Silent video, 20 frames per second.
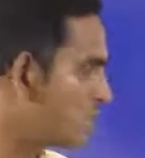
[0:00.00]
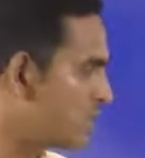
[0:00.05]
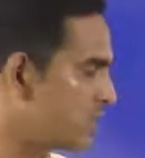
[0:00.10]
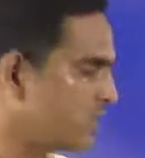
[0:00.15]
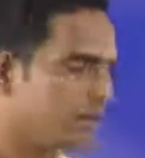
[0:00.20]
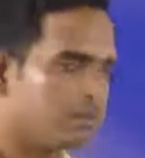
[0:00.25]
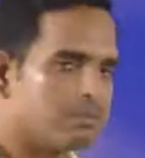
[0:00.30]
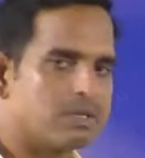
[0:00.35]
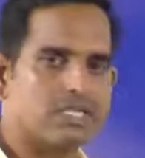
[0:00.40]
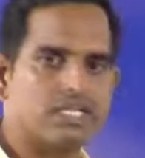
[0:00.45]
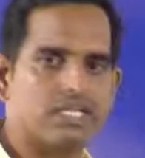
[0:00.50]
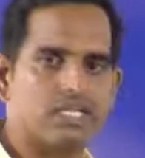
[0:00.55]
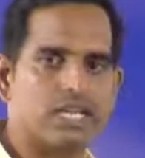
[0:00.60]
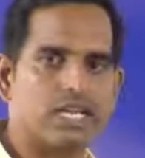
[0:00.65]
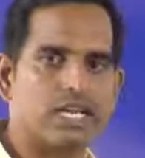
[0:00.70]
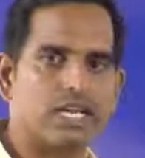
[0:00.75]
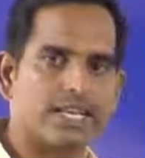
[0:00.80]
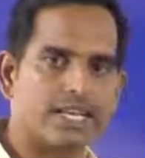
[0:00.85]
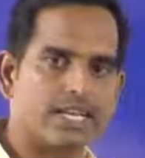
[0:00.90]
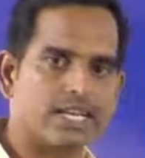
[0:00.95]

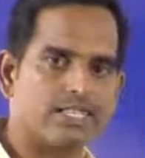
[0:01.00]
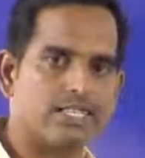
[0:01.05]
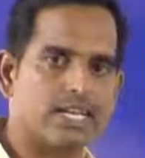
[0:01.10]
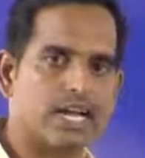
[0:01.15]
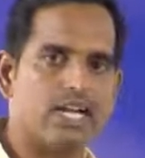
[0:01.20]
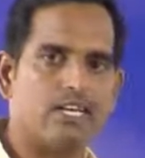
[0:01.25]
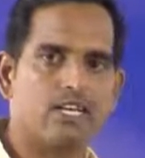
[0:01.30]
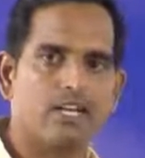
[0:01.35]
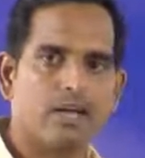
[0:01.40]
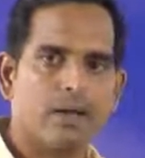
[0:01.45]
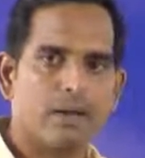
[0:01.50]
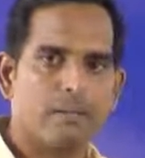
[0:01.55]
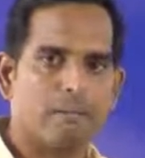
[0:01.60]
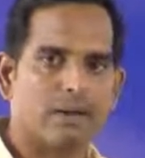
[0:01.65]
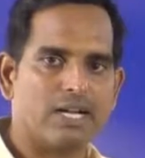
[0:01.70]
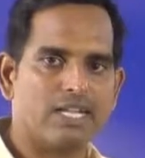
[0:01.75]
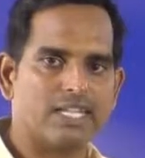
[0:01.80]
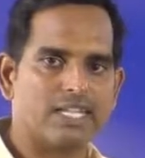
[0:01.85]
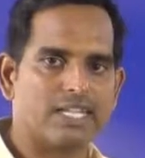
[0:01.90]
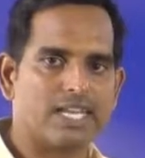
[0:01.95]
two-dimensional arrays, and
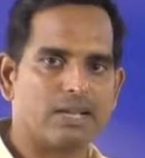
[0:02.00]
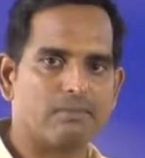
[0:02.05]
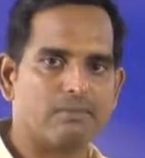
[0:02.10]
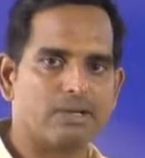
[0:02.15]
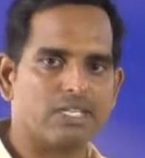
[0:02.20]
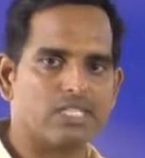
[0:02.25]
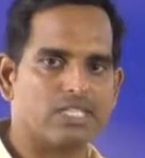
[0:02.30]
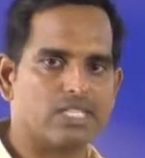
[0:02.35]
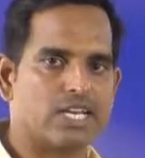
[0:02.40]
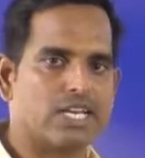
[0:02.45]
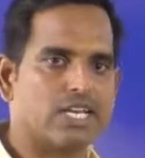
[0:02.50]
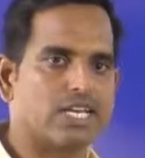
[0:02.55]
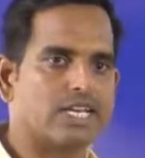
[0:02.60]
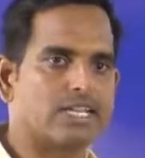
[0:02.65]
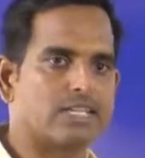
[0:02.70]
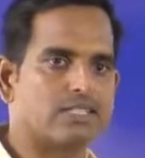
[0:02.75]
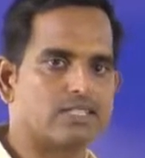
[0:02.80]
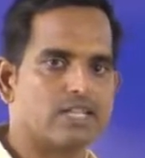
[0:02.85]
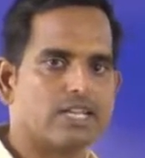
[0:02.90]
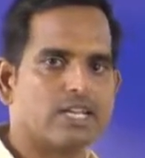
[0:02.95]
multi-dimensional
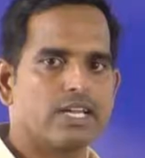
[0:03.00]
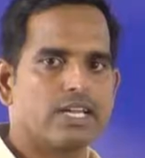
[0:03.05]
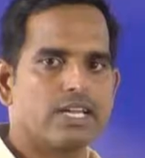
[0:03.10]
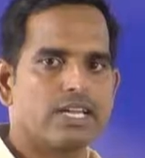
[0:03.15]
arrays.